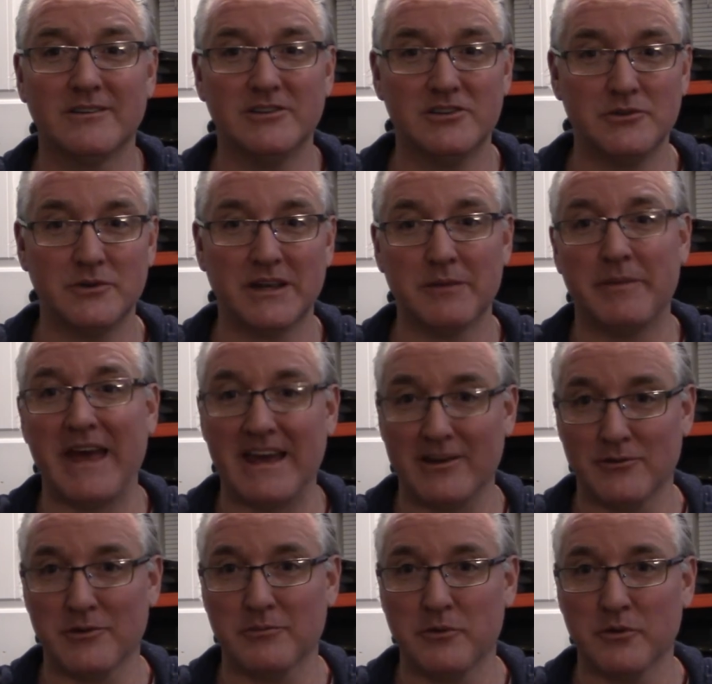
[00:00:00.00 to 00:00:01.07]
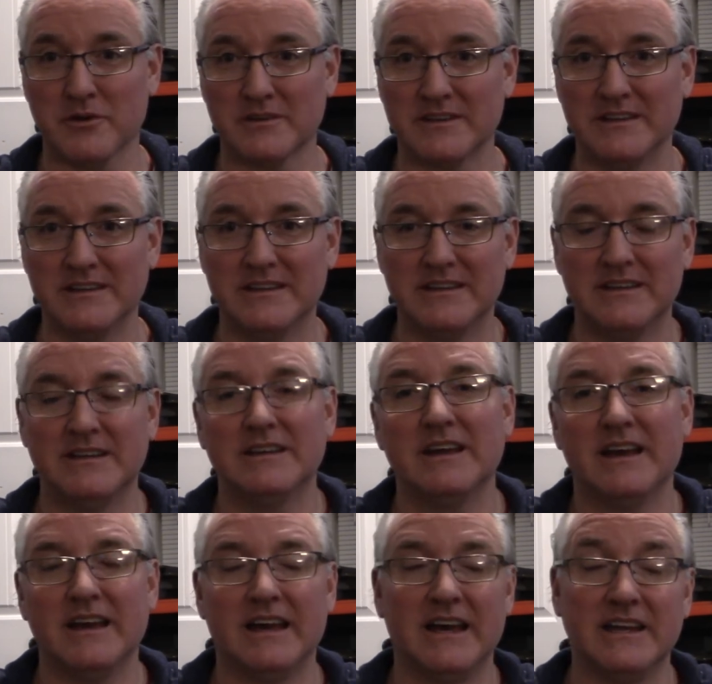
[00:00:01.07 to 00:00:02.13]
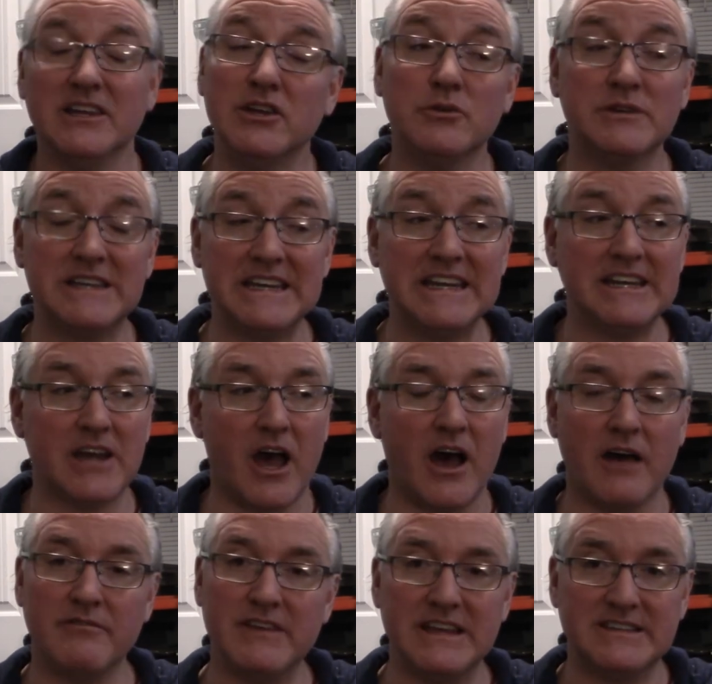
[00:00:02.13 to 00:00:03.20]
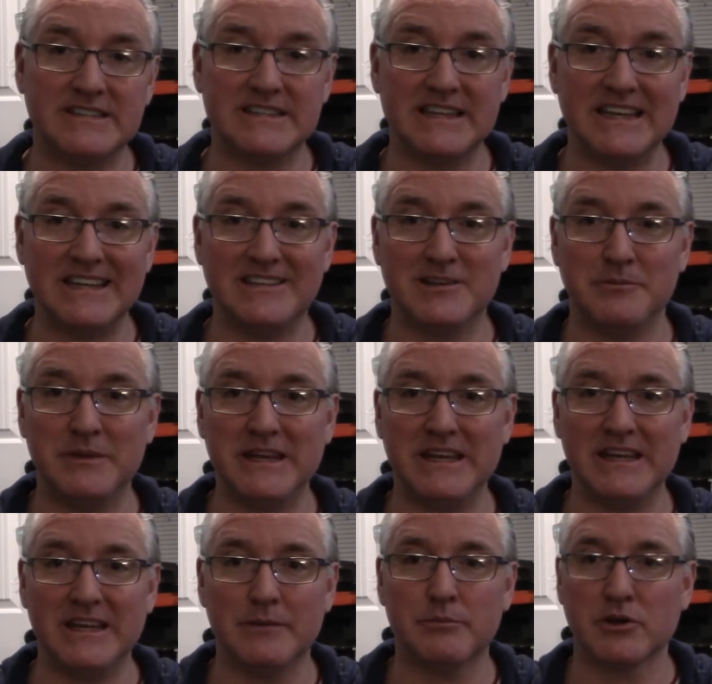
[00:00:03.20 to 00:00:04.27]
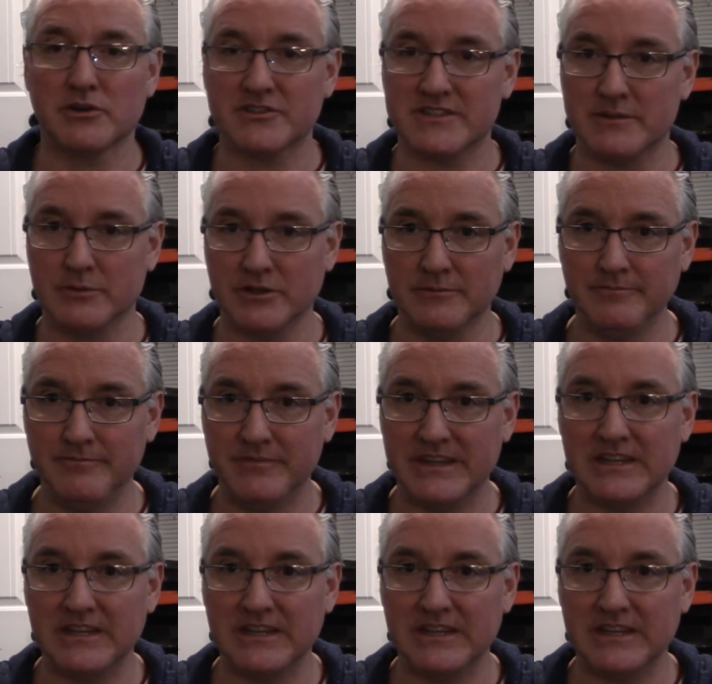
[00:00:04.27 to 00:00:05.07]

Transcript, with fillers: doing a battle report. Uh, you would need, obviously, to be personable.